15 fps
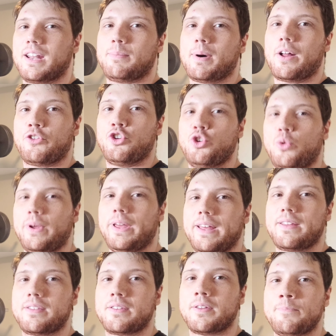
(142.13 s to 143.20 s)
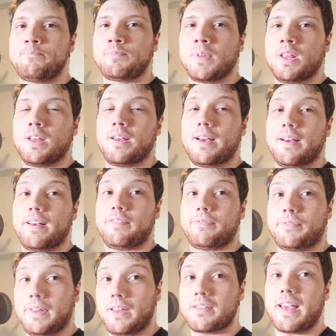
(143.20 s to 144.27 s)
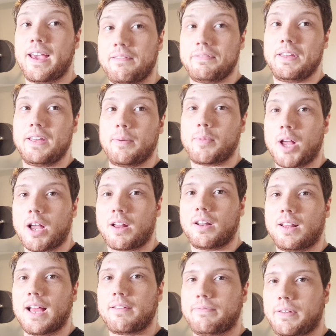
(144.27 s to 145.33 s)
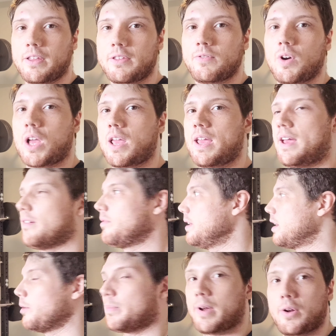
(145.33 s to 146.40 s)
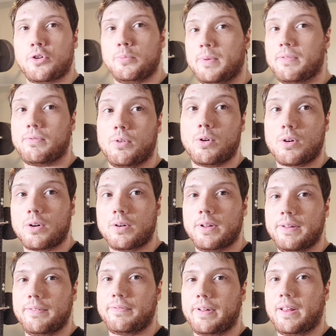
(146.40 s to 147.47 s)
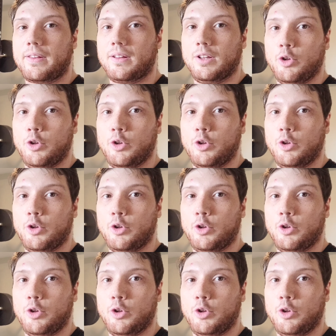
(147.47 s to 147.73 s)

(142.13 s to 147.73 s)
in about two weeks feels heavy i'm not gonna lie feels fucking heavy compared to before it felt a